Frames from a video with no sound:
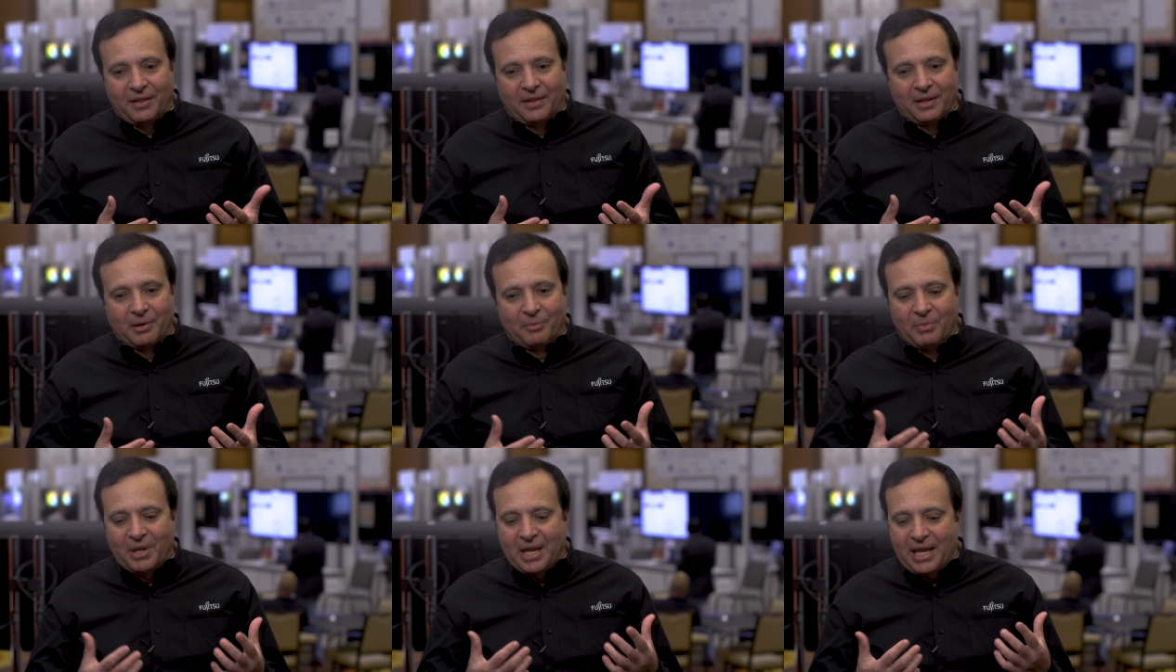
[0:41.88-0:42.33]

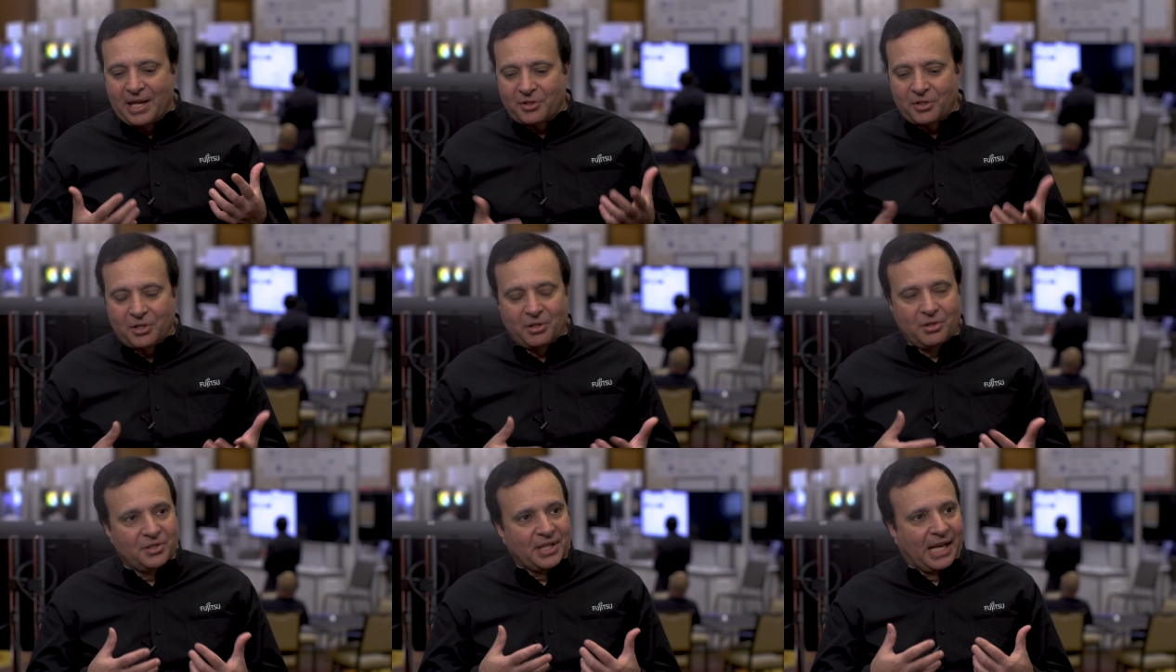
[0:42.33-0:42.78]
the
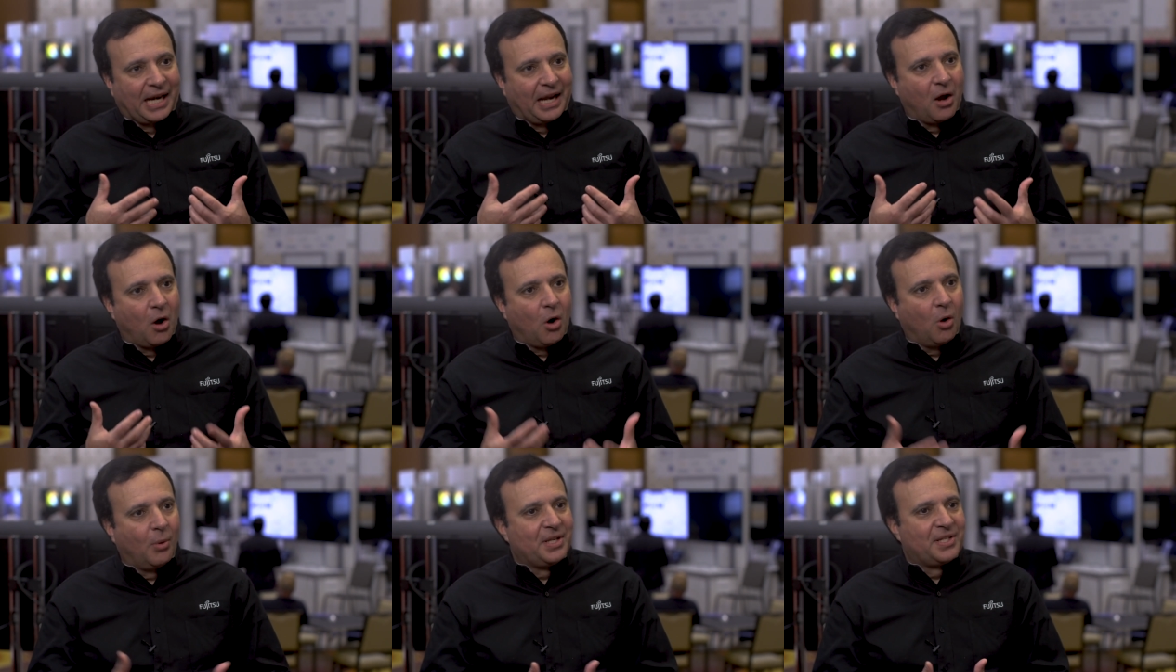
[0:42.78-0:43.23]
issues that
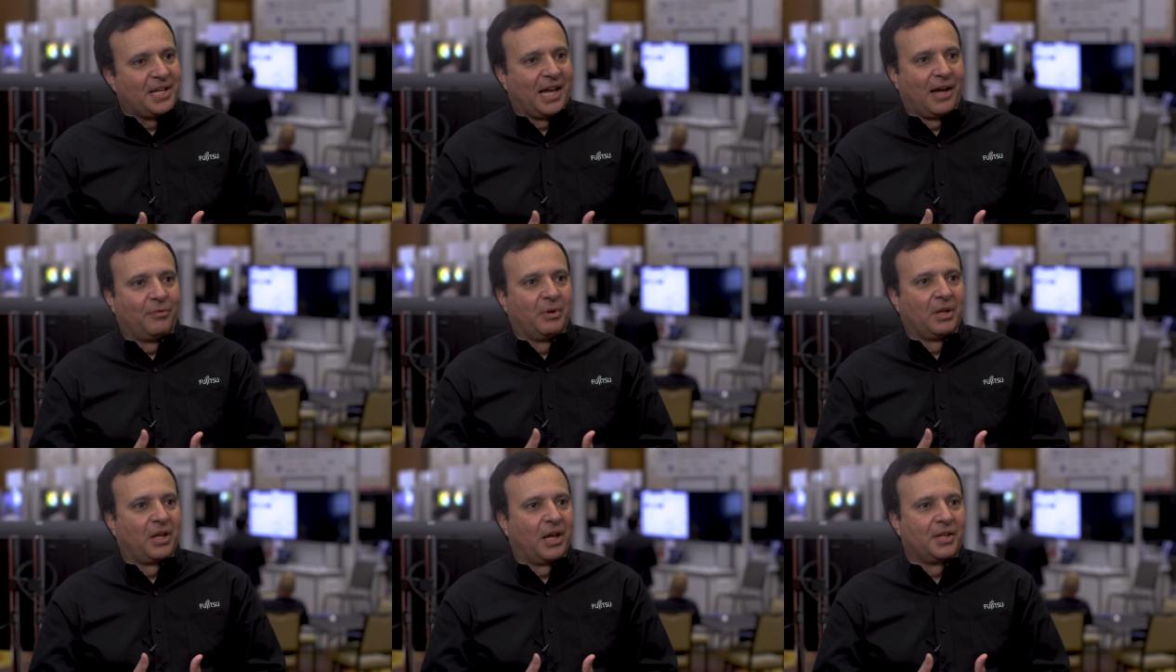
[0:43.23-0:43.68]
I always
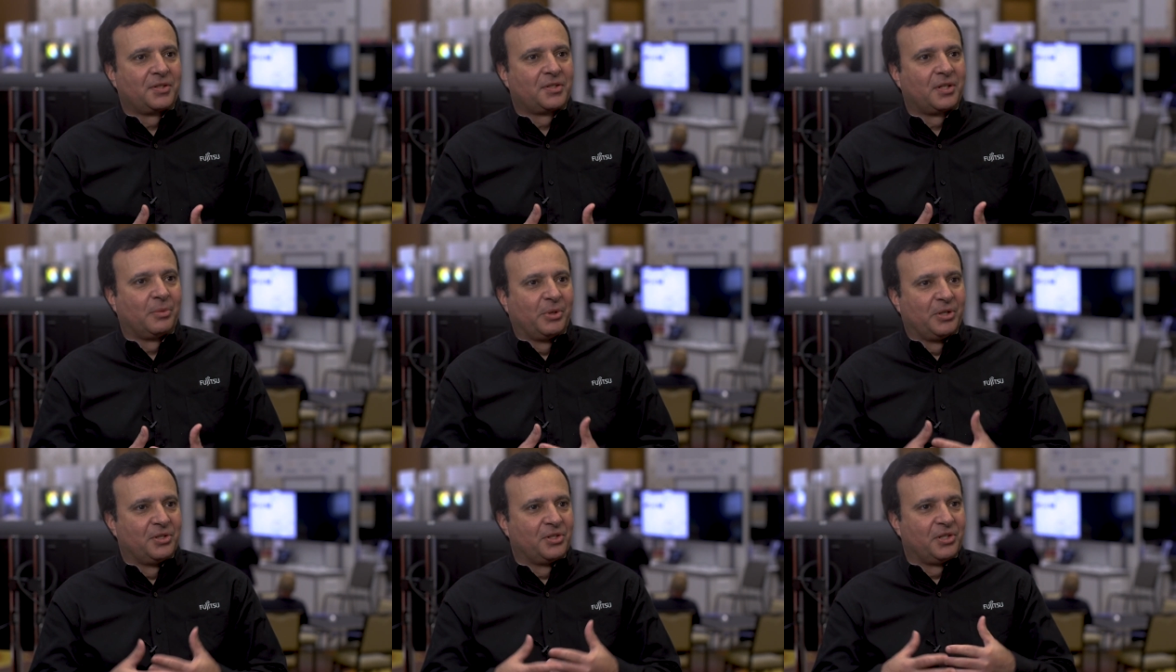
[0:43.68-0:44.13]
have with
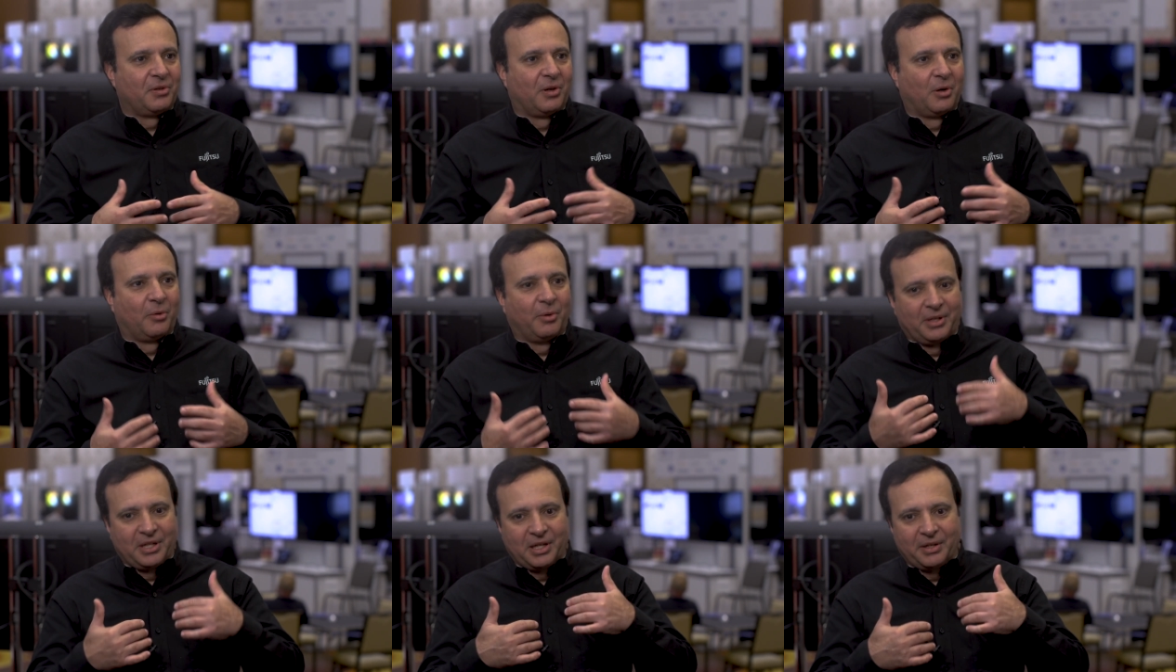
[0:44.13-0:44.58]
customers, you
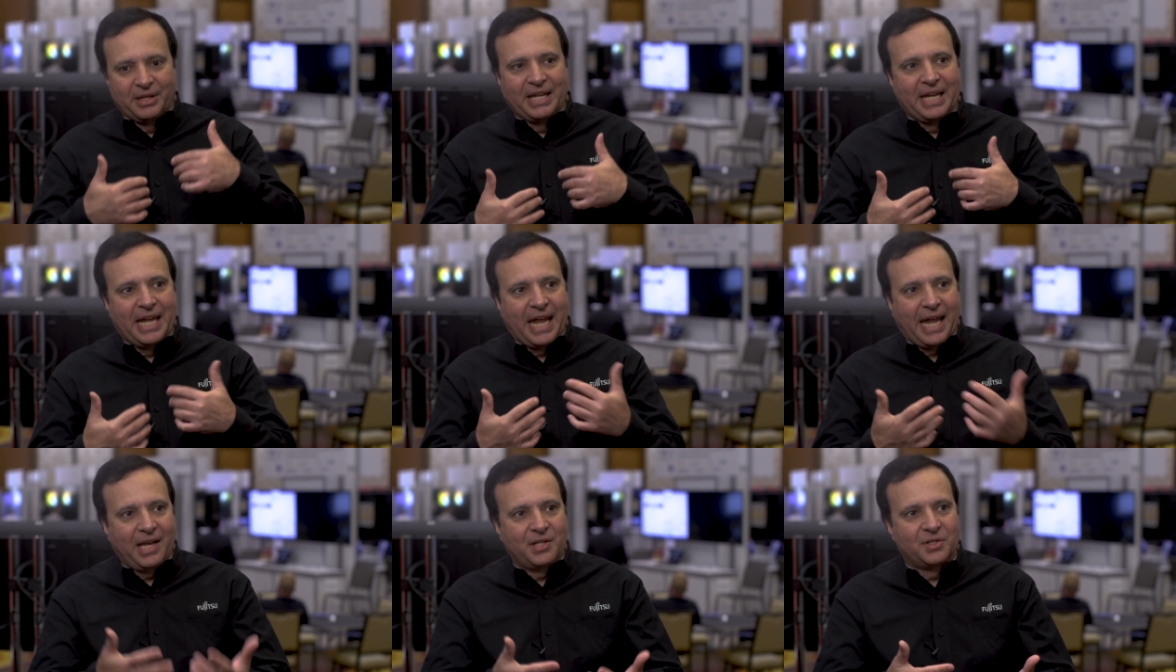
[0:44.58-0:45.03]
know, when you
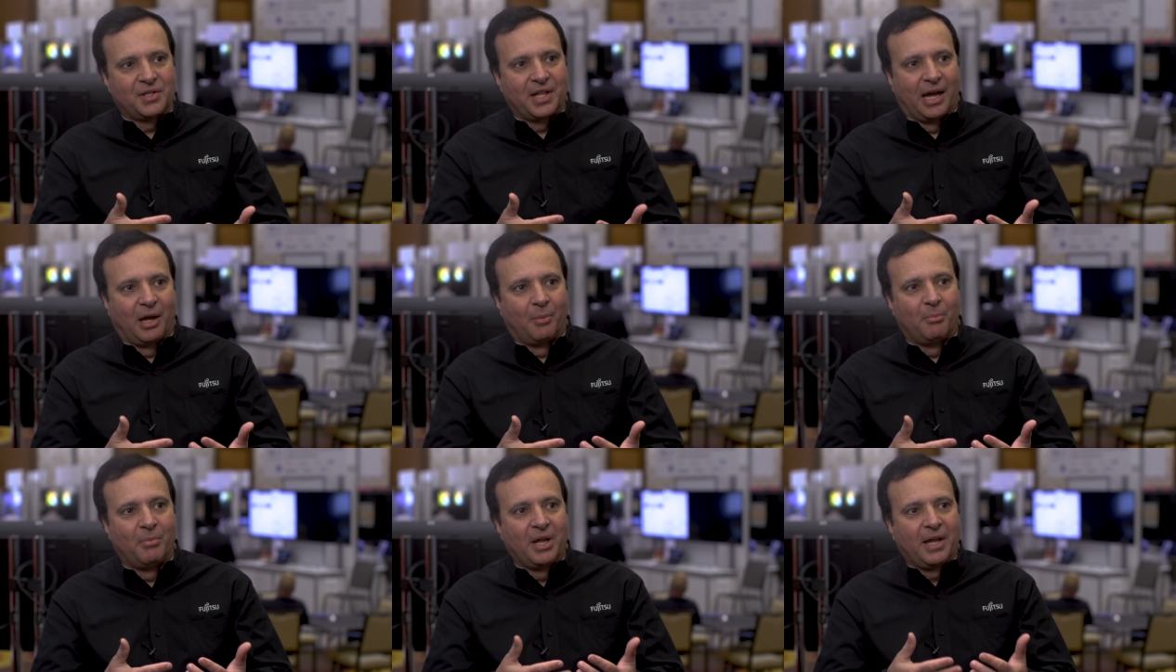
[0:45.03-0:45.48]
engage
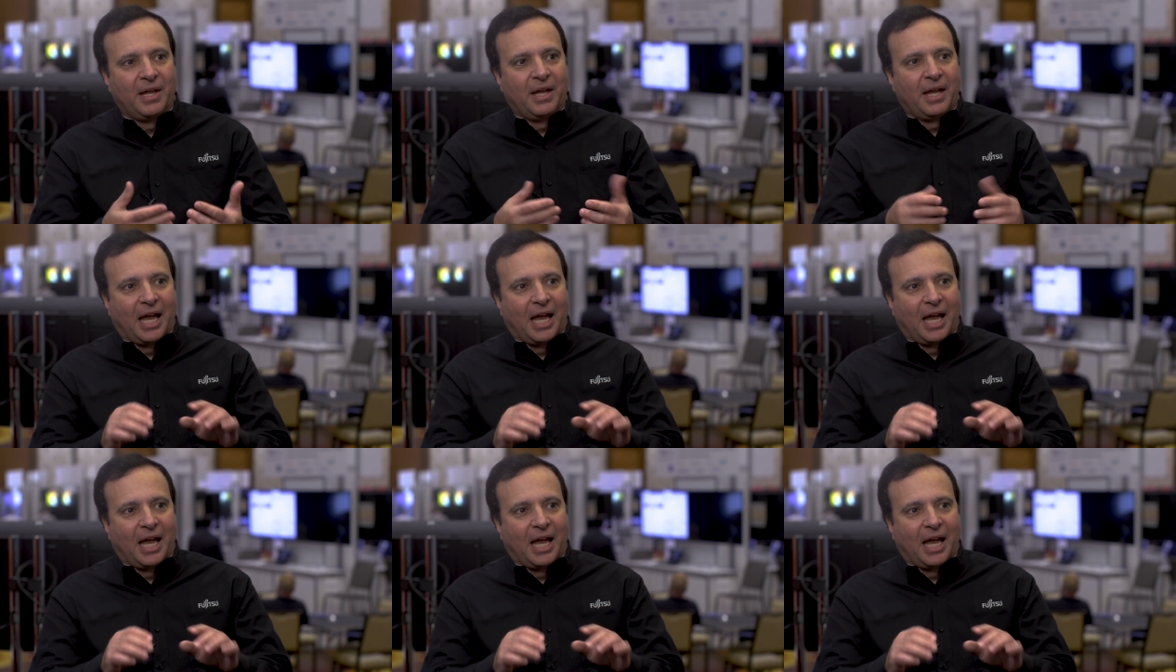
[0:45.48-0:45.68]
them,